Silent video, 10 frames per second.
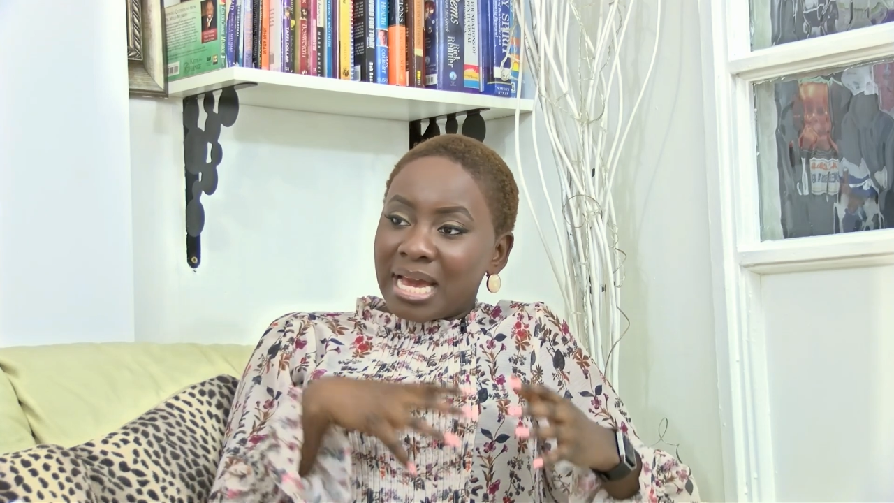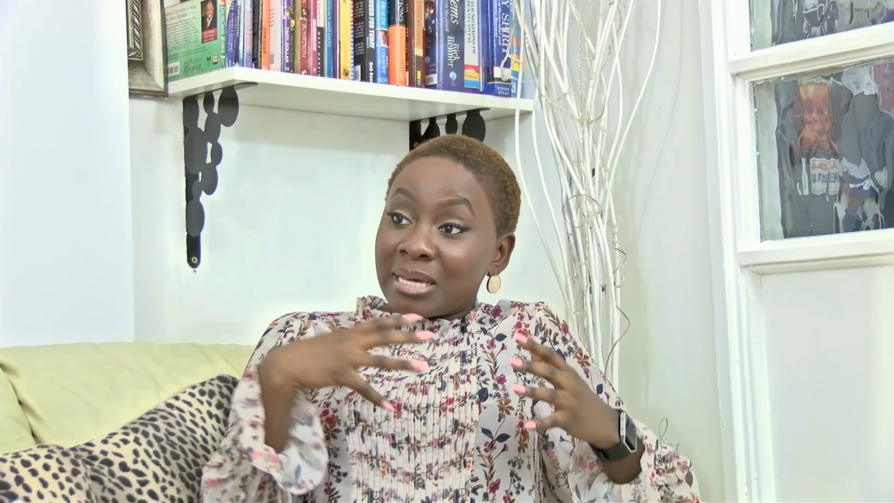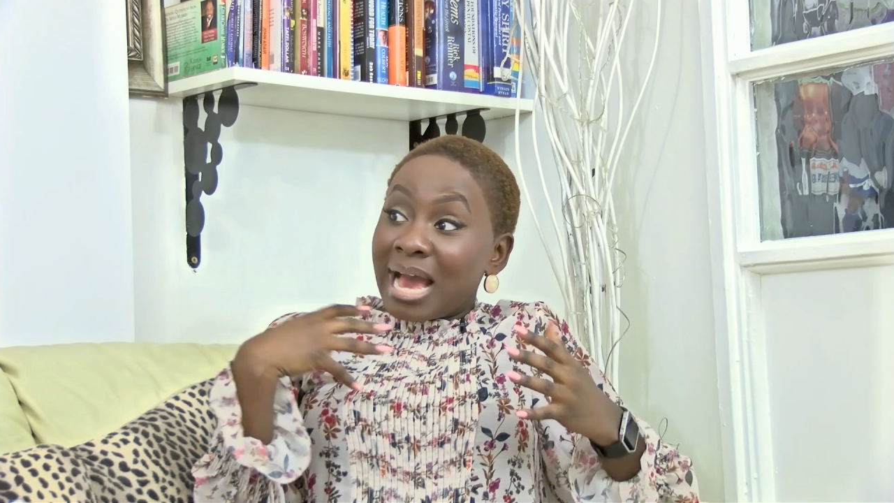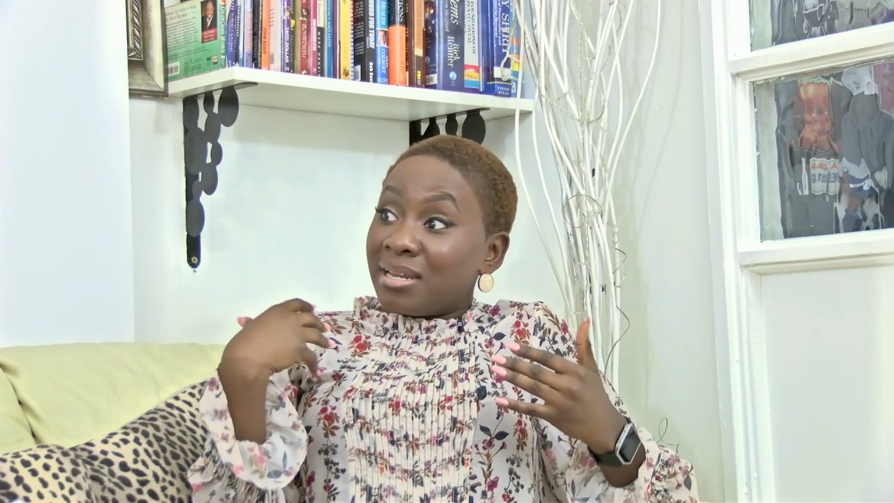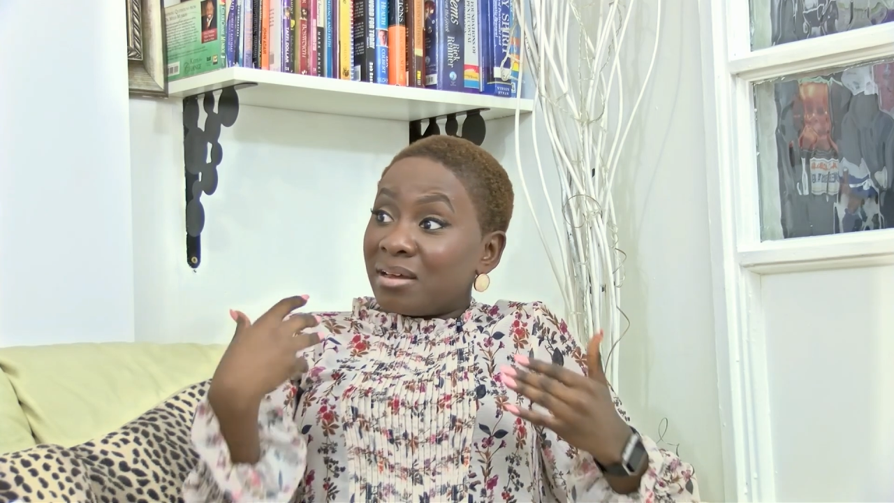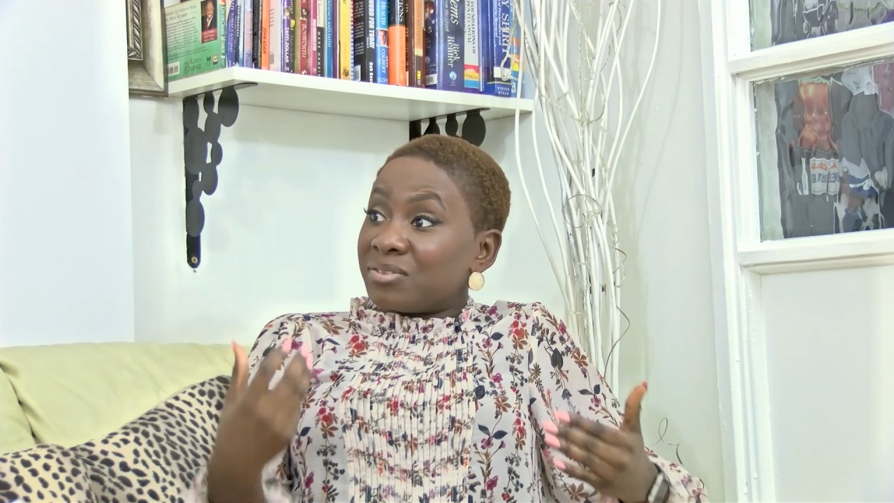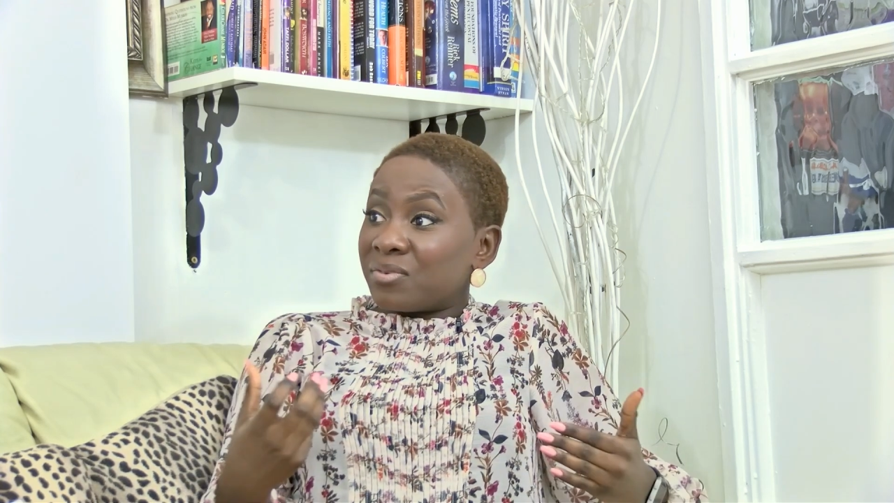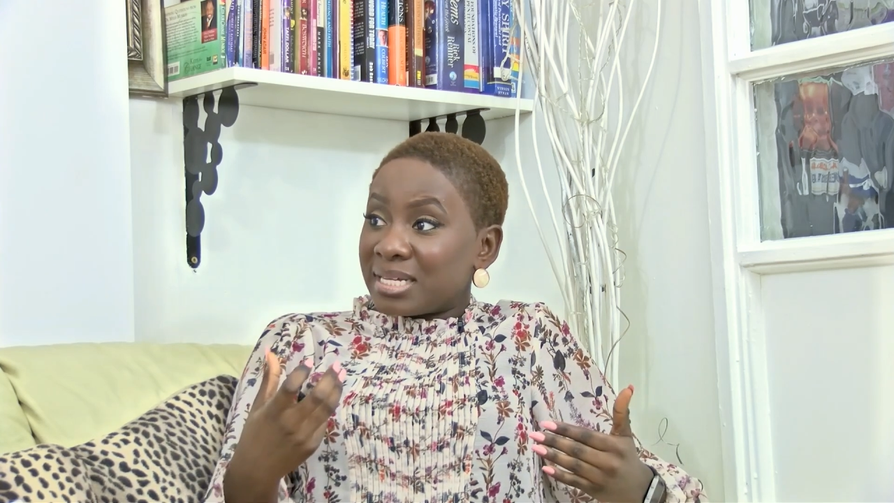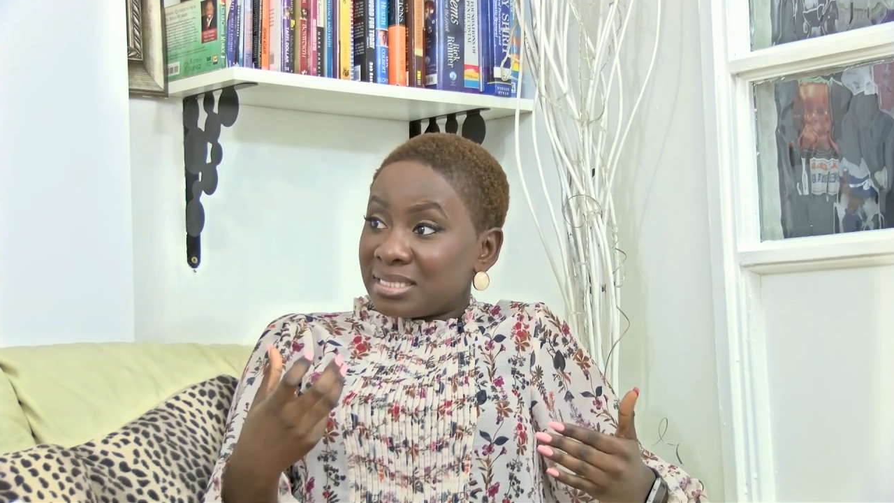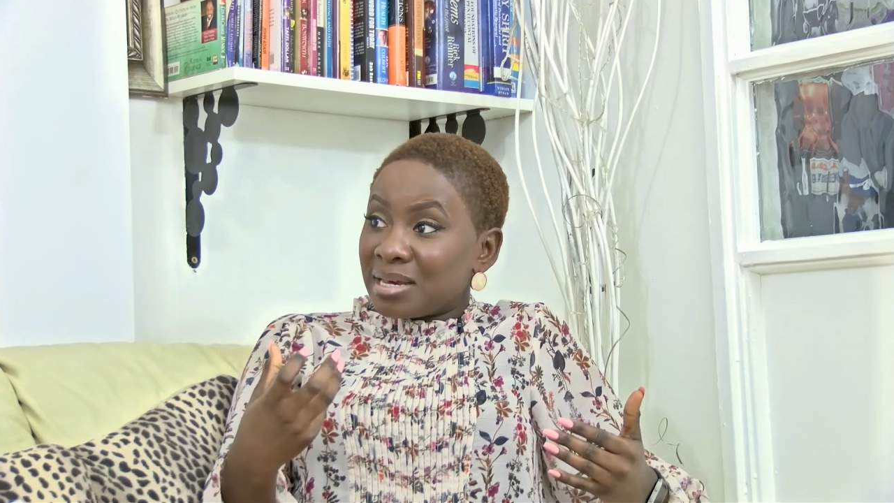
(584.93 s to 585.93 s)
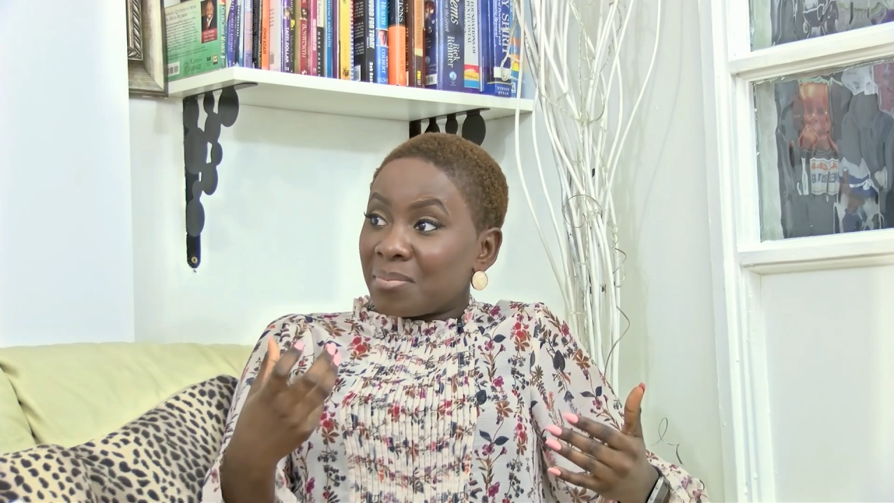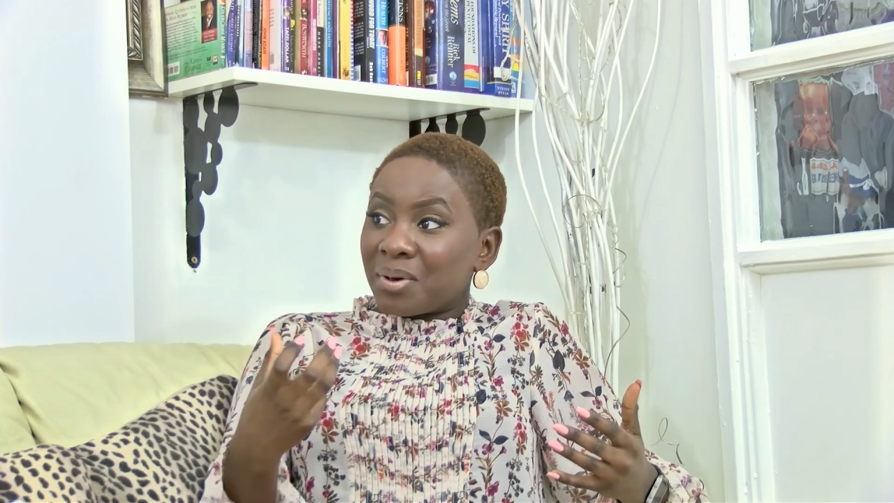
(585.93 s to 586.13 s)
I loved writing,